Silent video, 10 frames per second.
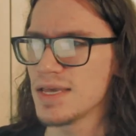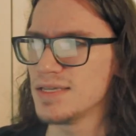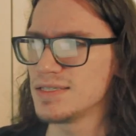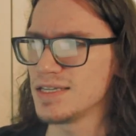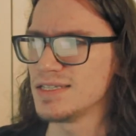
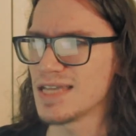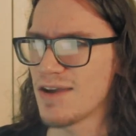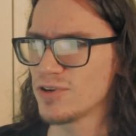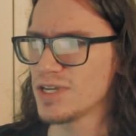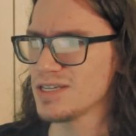is its
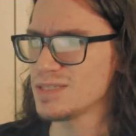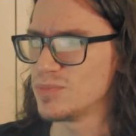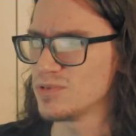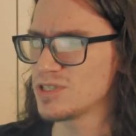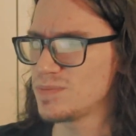advertised
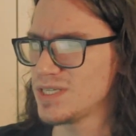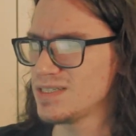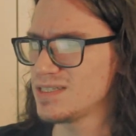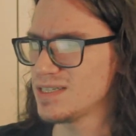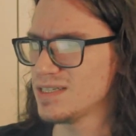boost
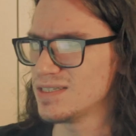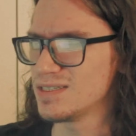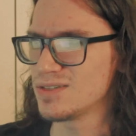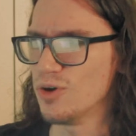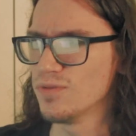speed
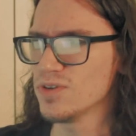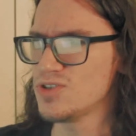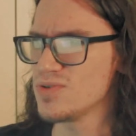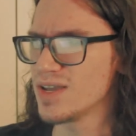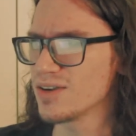is over
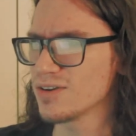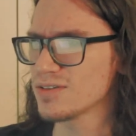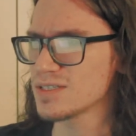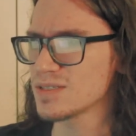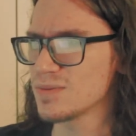2 gigahertz,